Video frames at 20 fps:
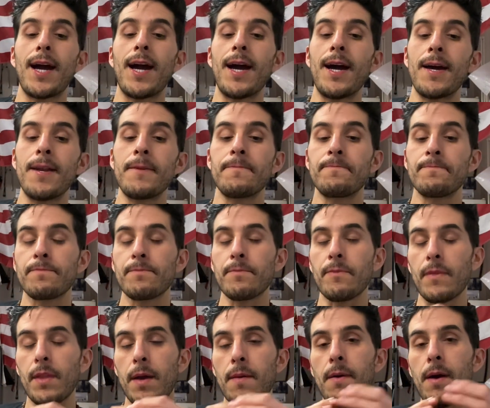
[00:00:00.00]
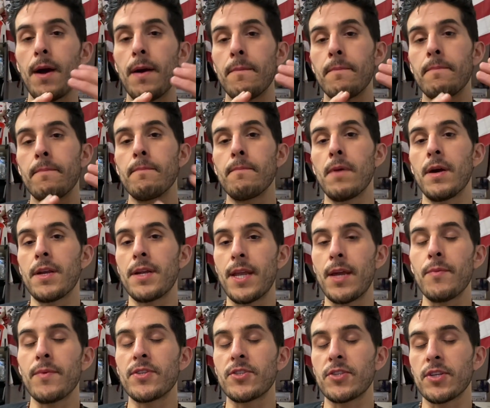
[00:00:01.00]
On Monday,
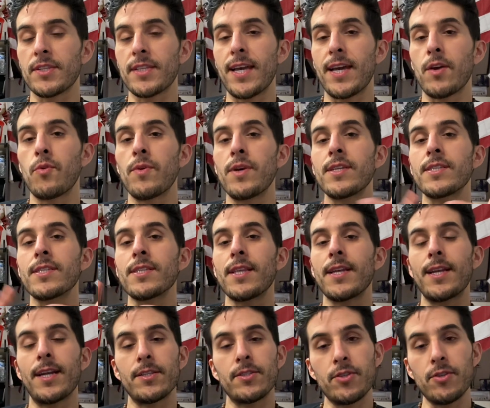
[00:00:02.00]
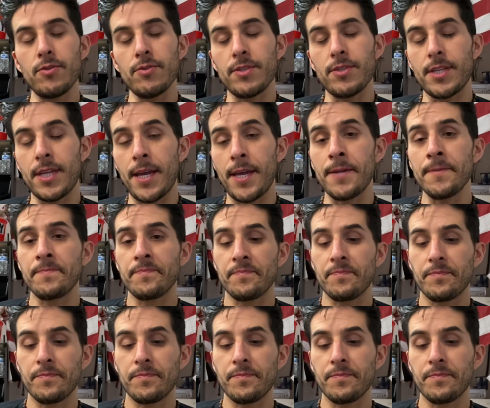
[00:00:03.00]
we took that quiz, and then on Tuesday,